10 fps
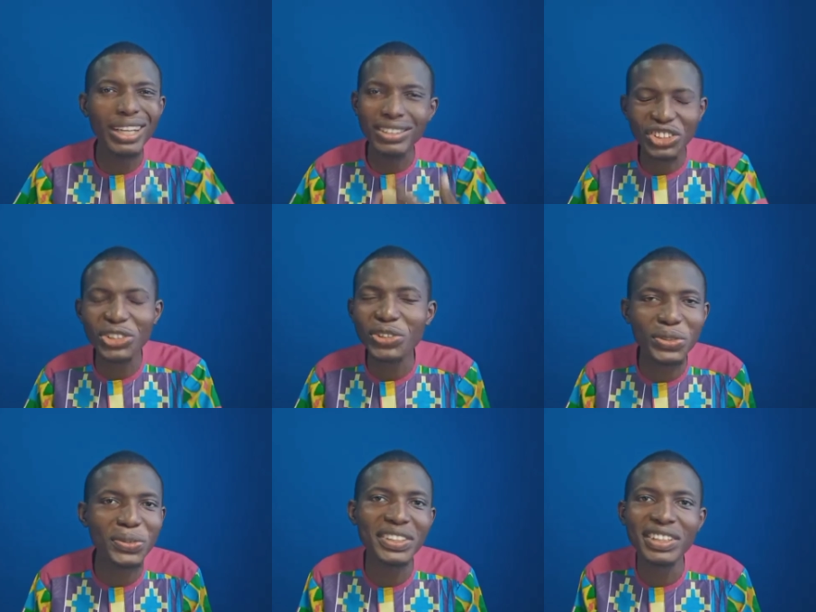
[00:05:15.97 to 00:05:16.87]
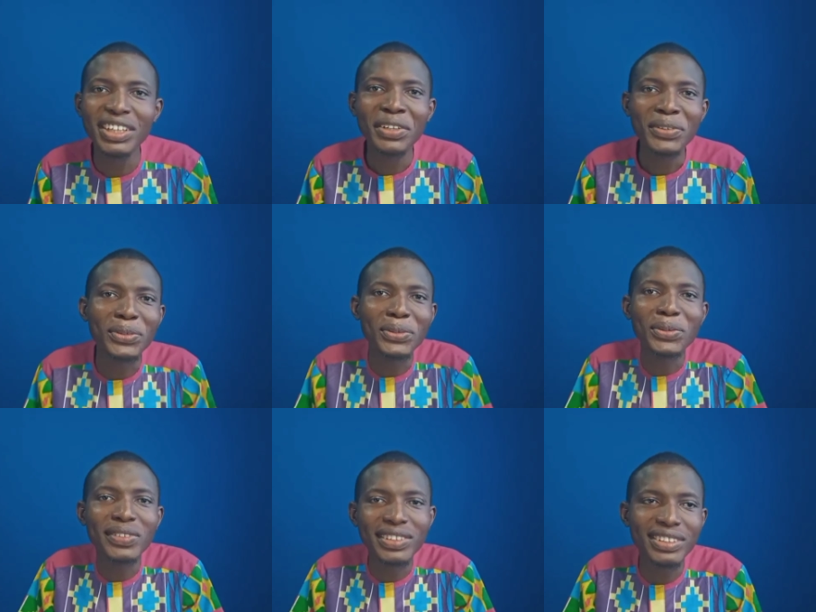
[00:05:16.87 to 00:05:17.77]
So this is one of the
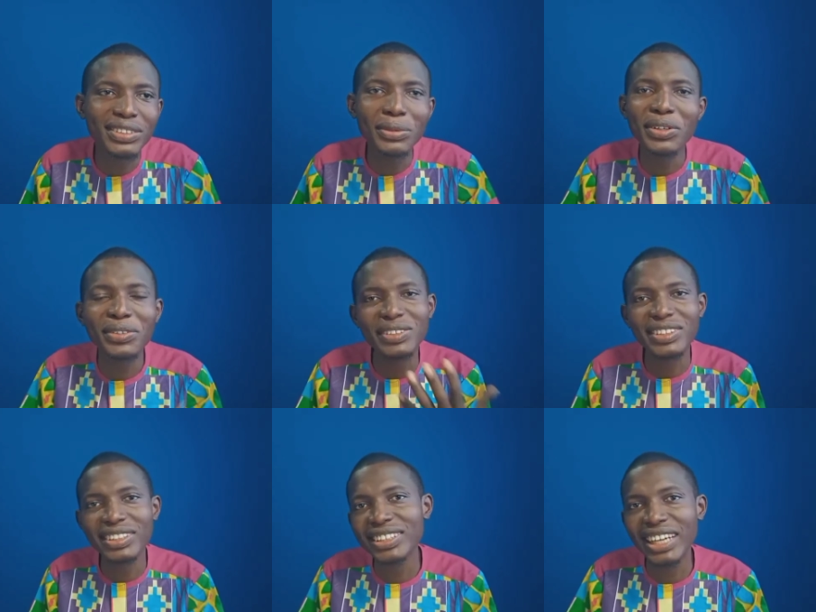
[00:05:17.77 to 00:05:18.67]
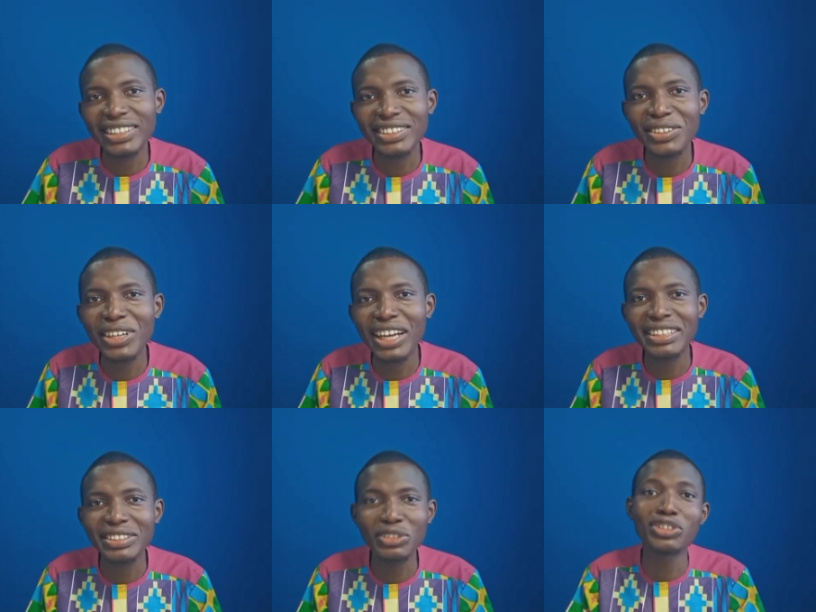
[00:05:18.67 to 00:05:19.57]
things that God has used to speak to me,
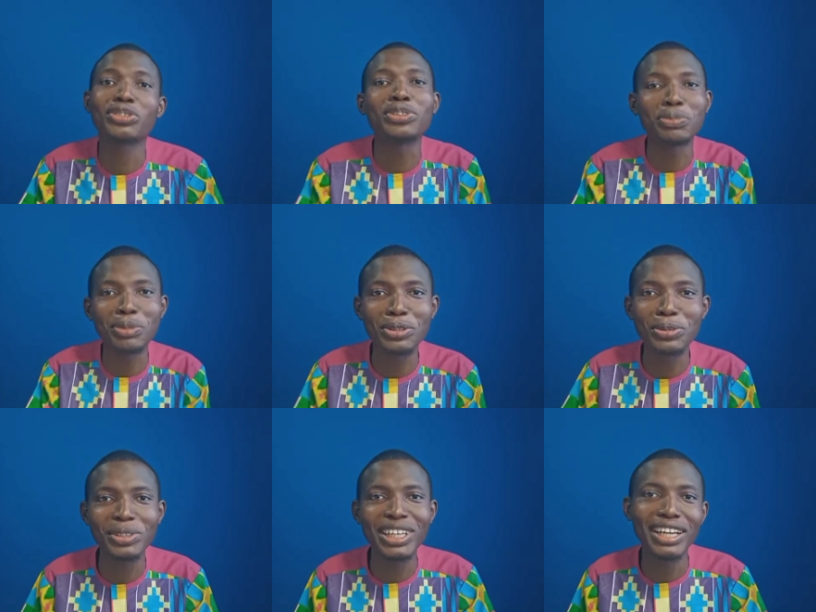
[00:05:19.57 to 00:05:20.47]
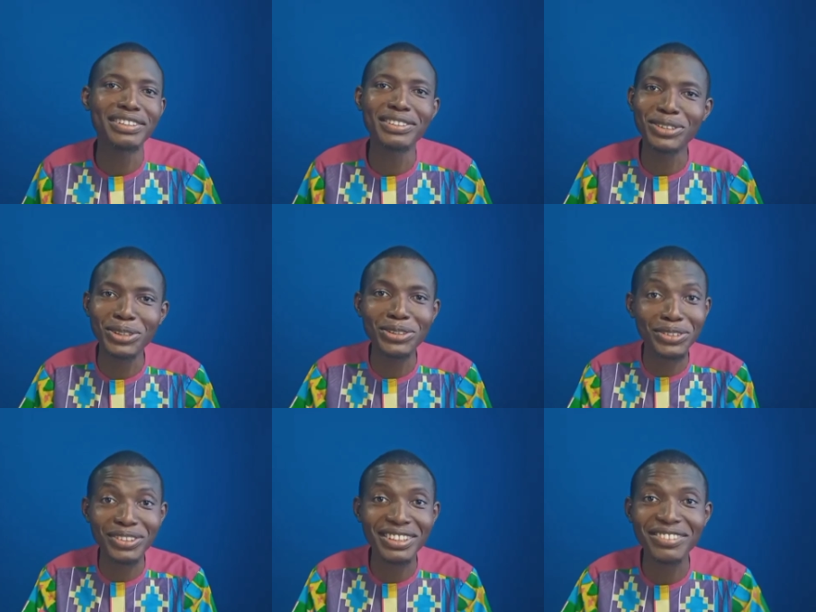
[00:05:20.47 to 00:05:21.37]
that just do it. Why are you waiting?
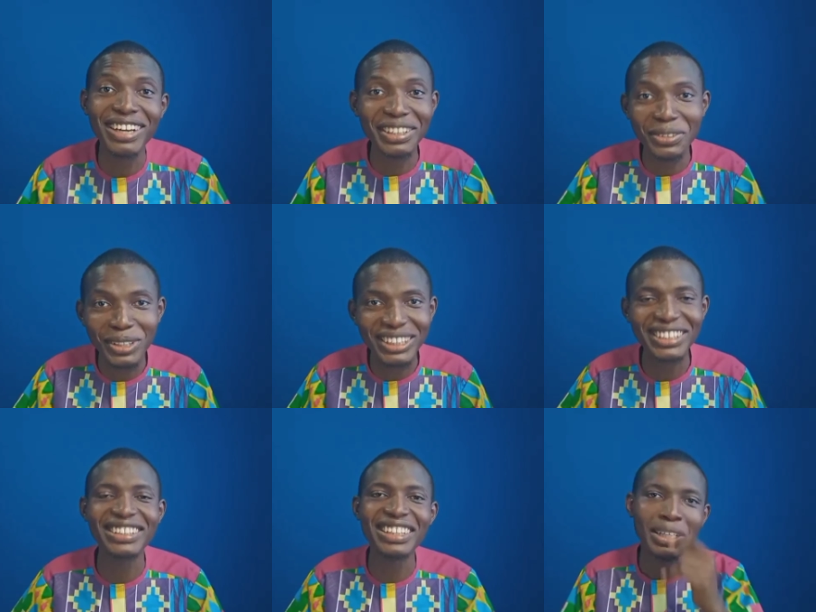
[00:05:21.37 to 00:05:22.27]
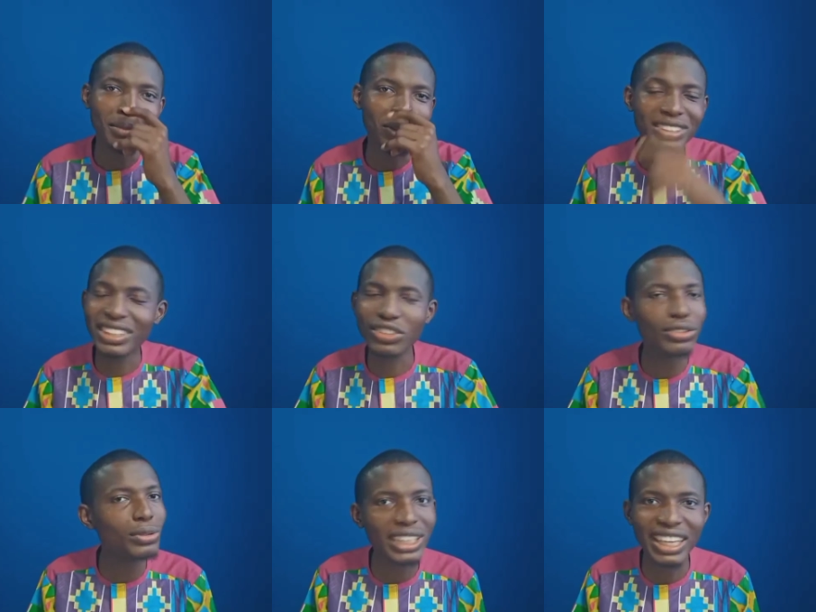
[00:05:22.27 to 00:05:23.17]
Because there's no time. There's no time.
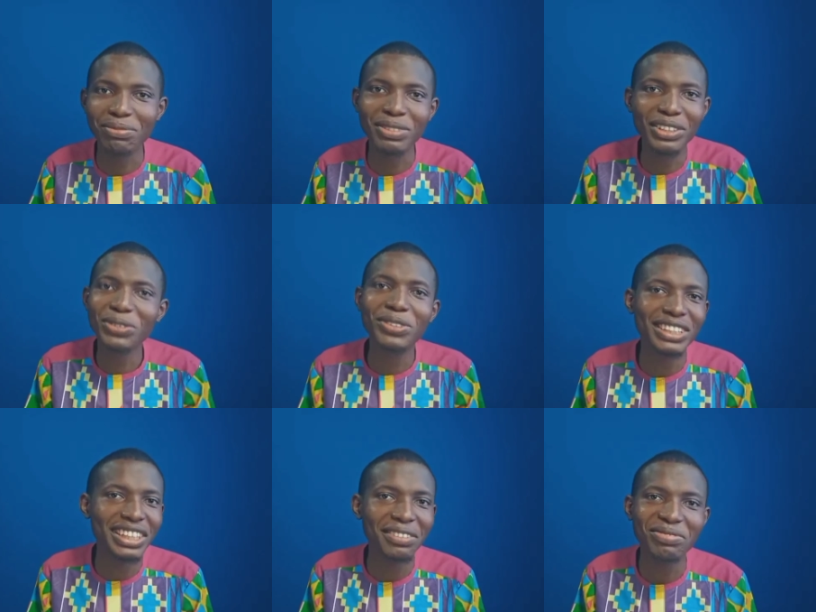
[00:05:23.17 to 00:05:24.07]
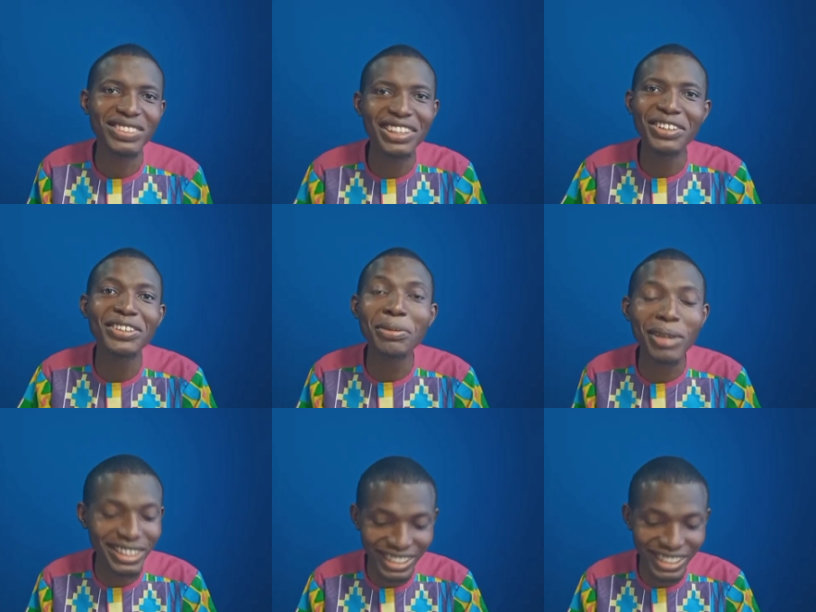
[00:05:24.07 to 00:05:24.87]
There are a lot of ways you can come at any time.